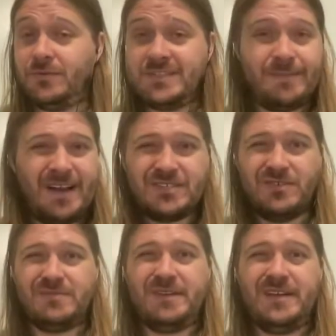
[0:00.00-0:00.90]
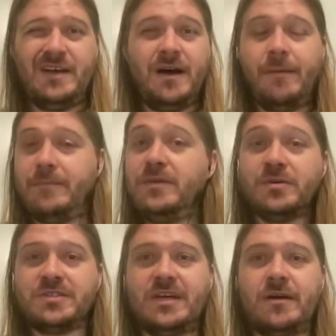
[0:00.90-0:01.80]
same high school as me
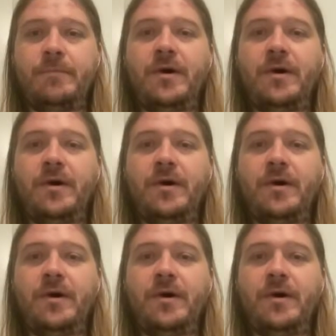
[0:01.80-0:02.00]
years later.